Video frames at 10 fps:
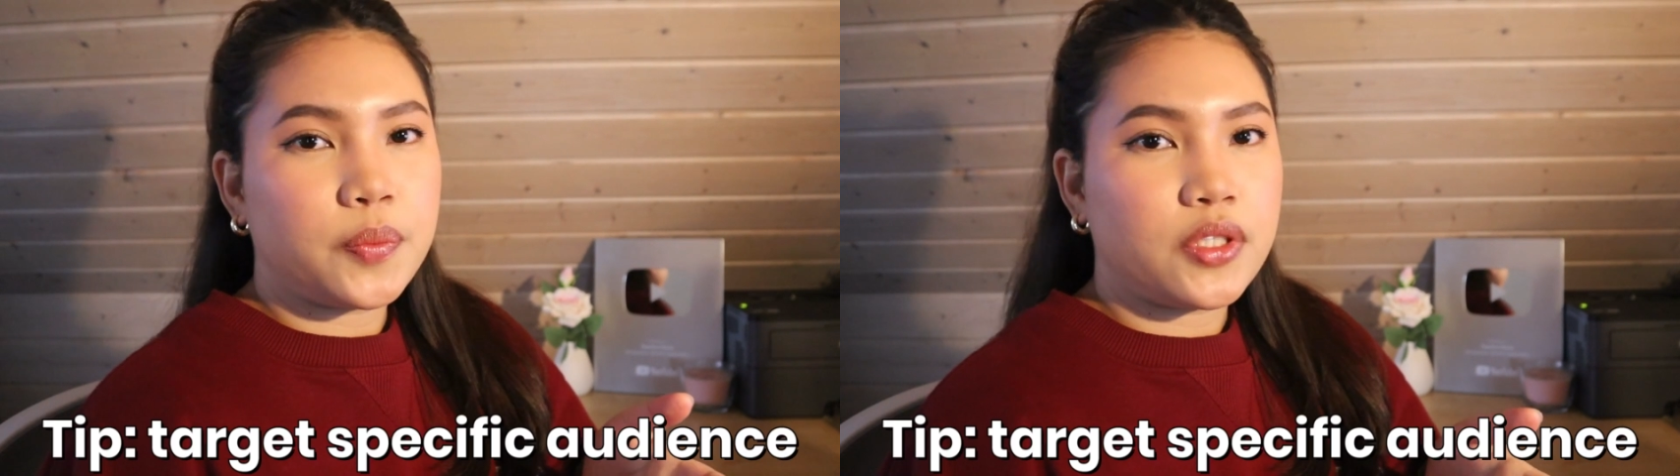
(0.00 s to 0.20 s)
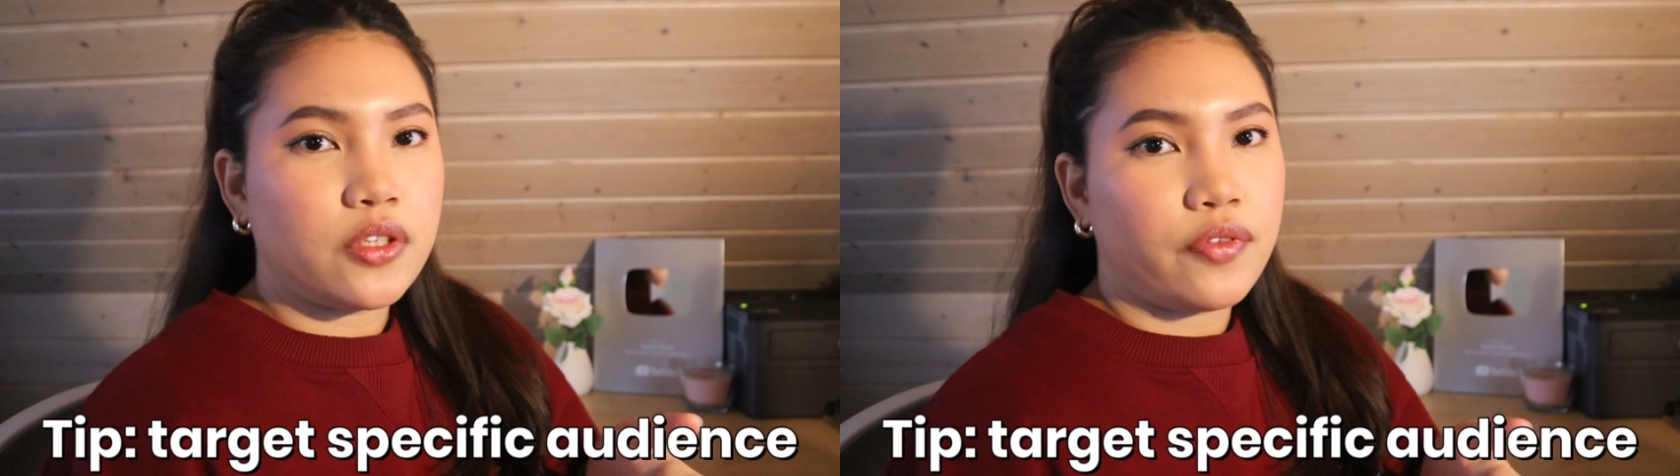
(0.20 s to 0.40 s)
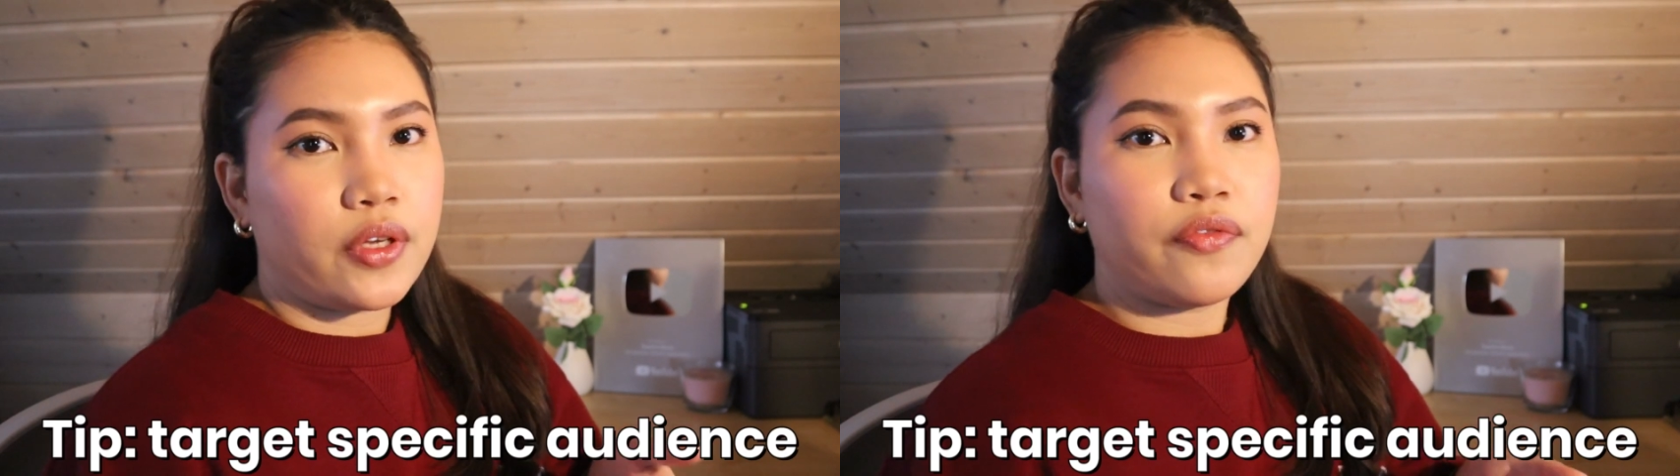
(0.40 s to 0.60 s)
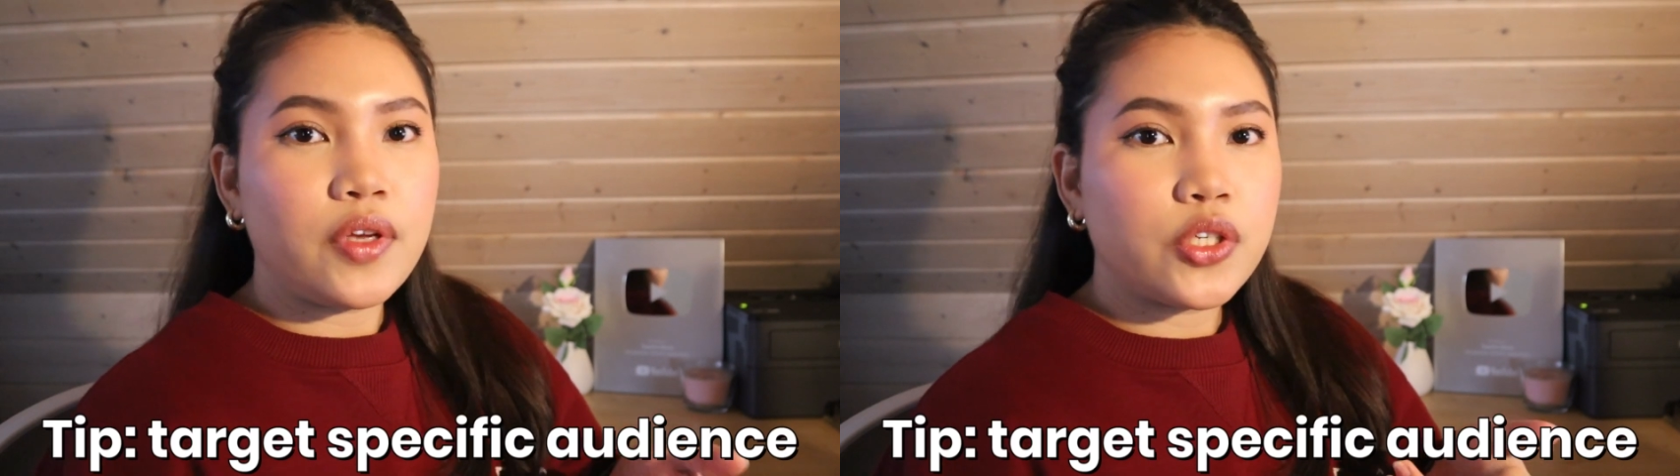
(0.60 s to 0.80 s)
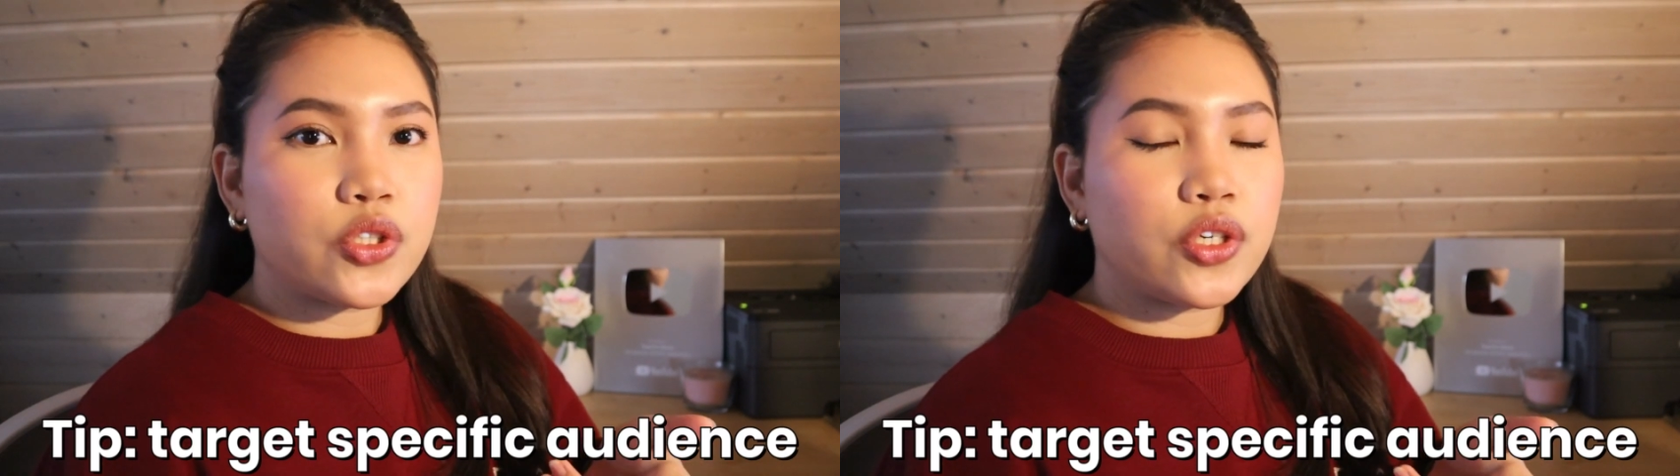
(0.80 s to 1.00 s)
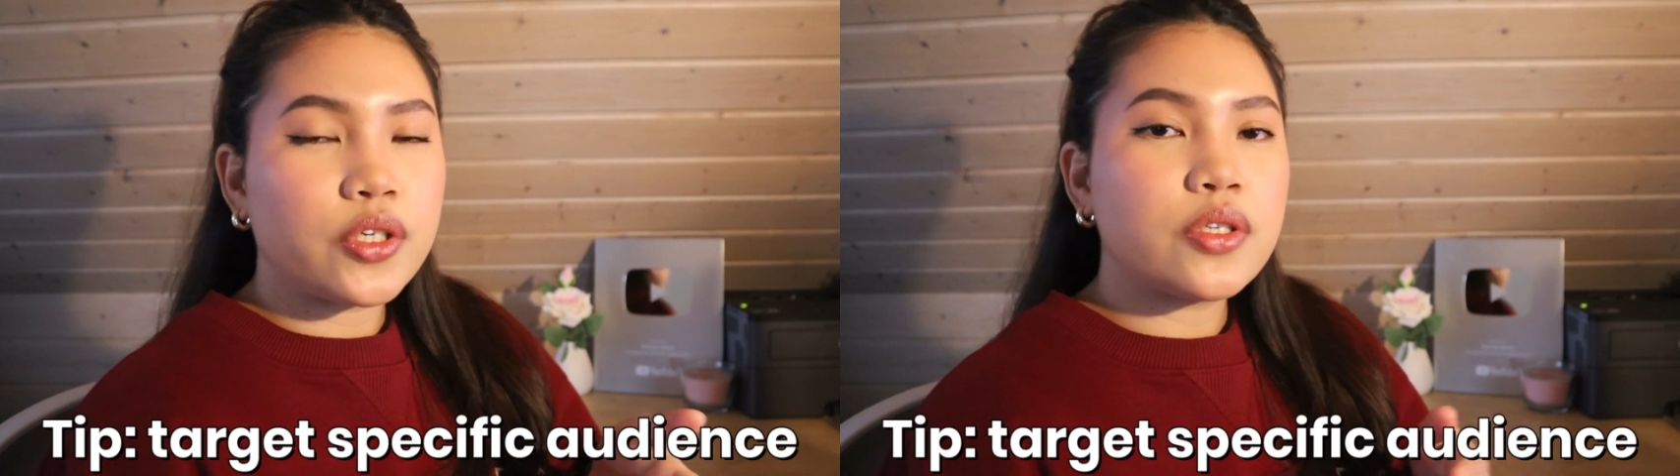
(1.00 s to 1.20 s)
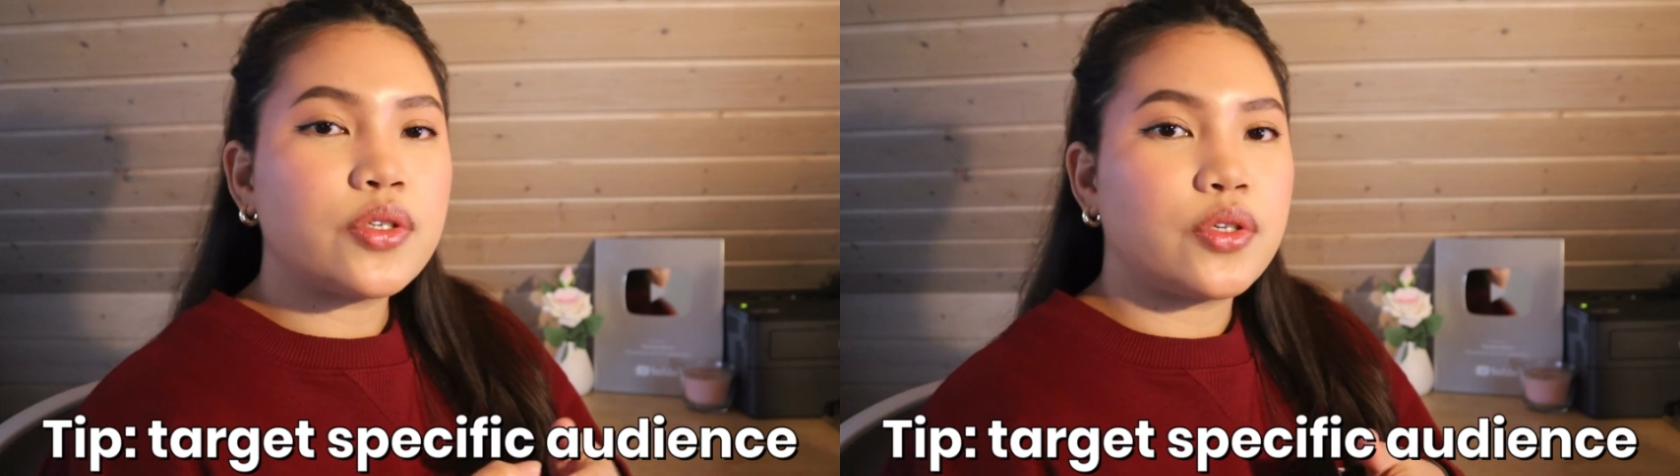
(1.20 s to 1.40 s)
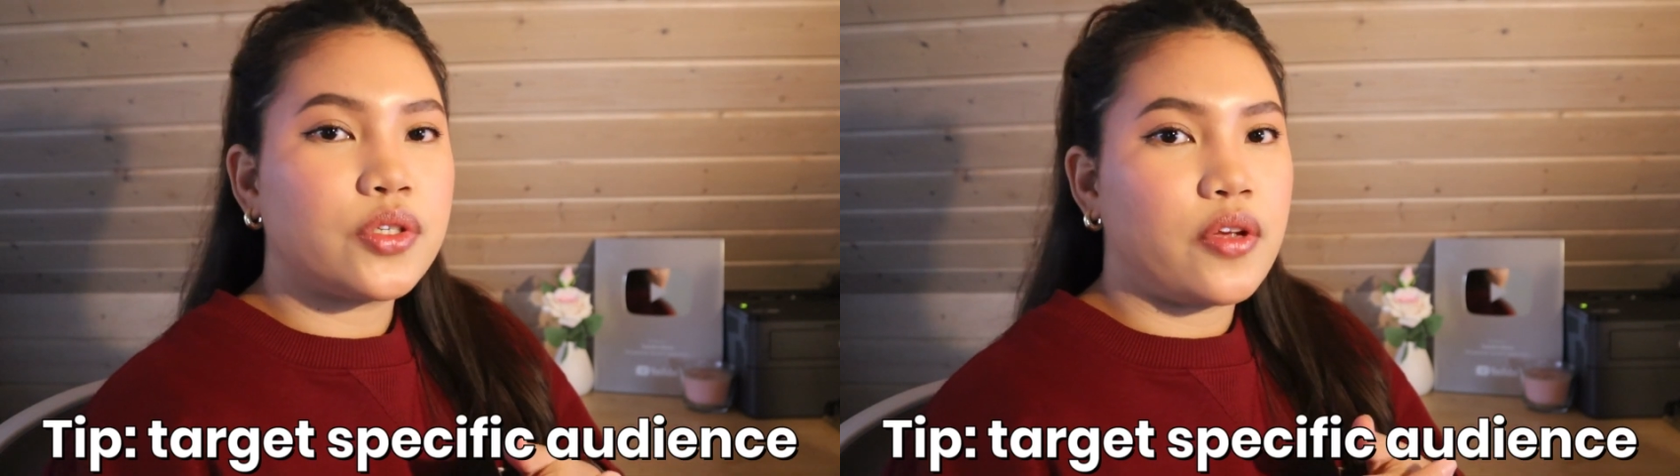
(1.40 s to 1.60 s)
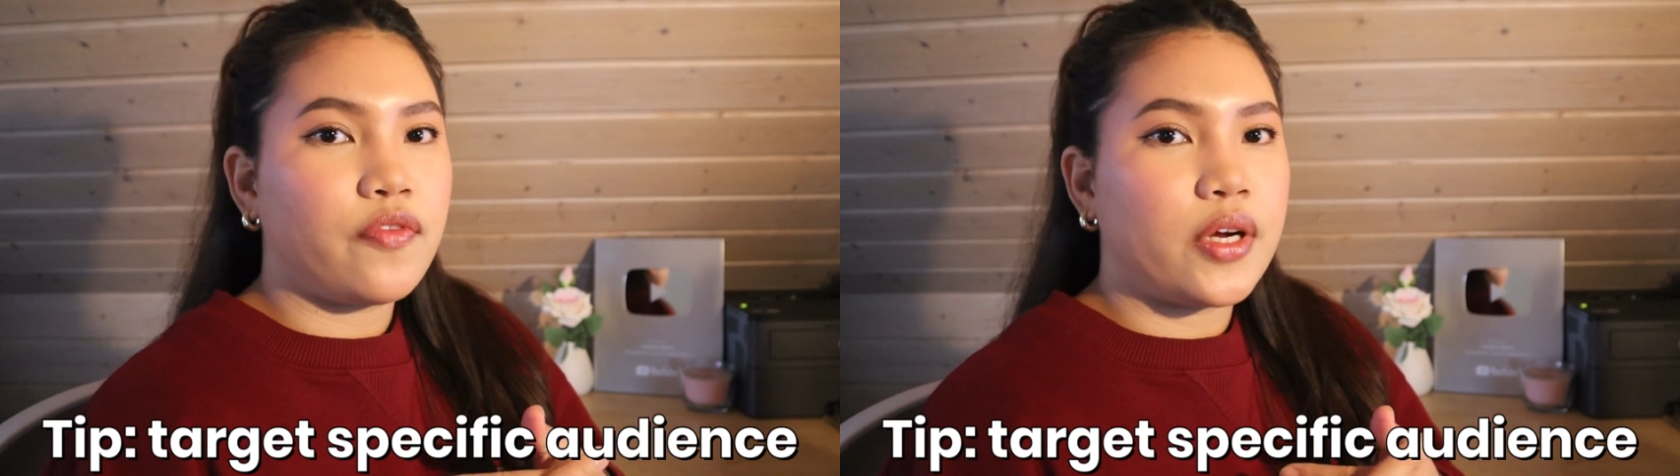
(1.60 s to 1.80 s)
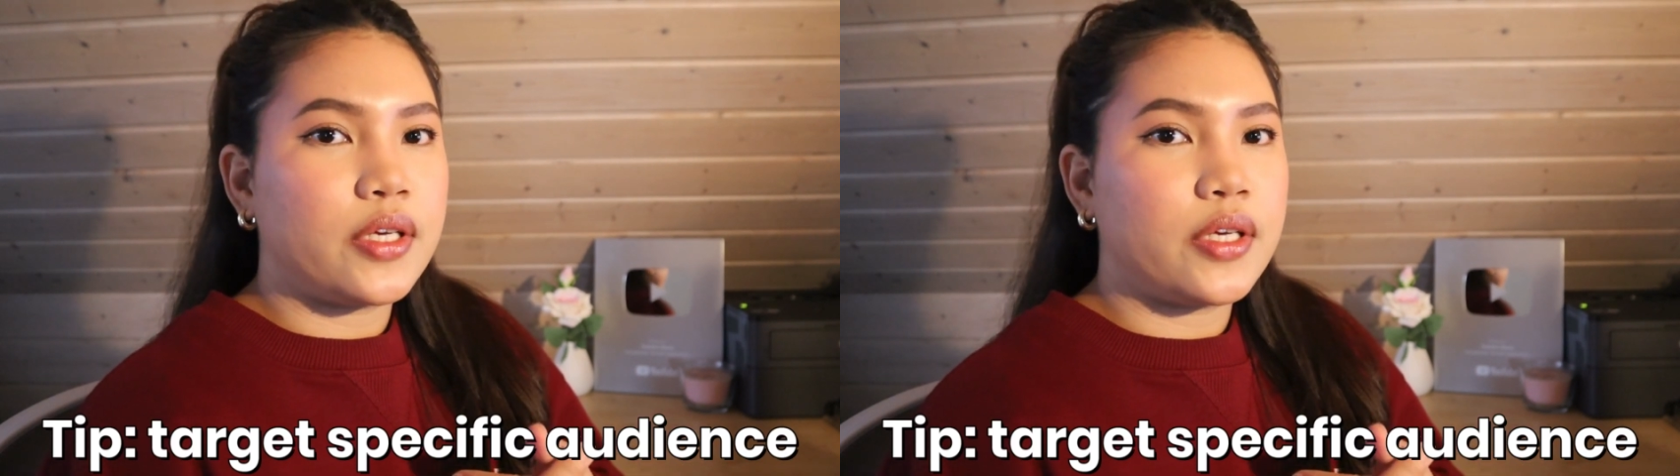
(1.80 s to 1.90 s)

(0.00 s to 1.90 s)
specific features. Say for